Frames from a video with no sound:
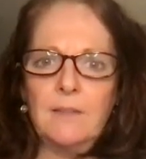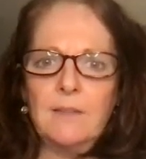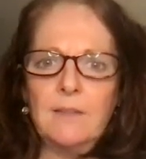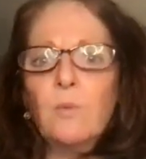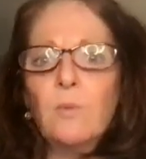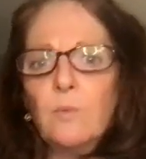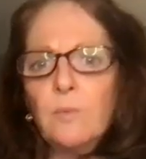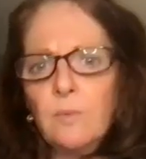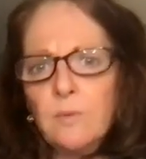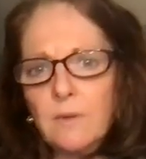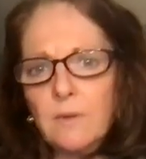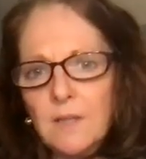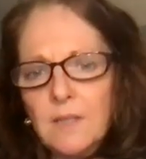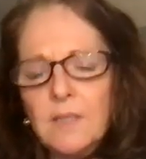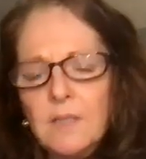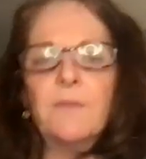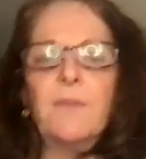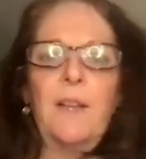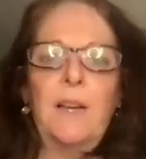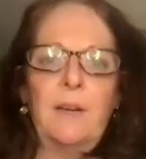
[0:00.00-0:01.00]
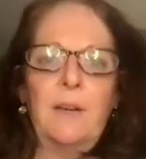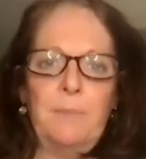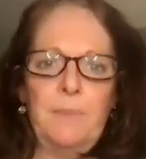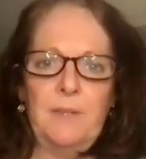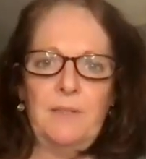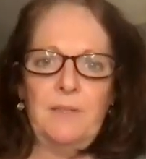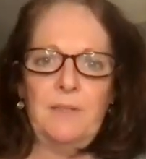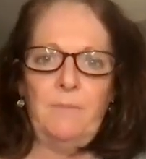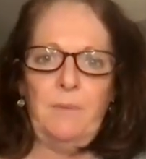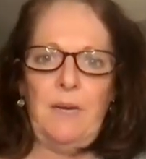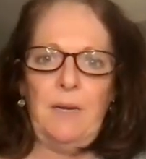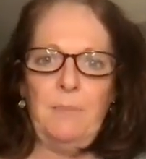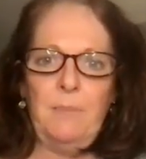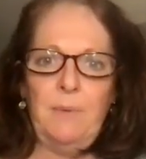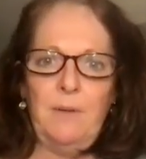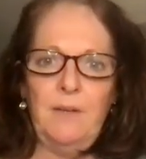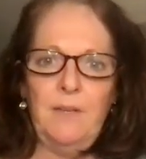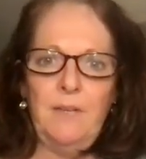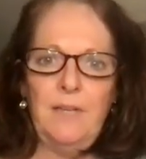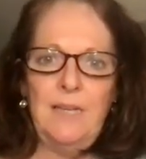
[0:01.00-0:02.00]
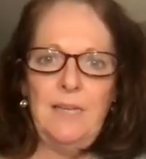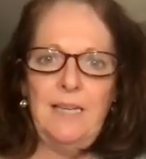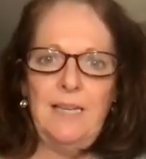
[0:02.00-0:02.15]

So the development of people,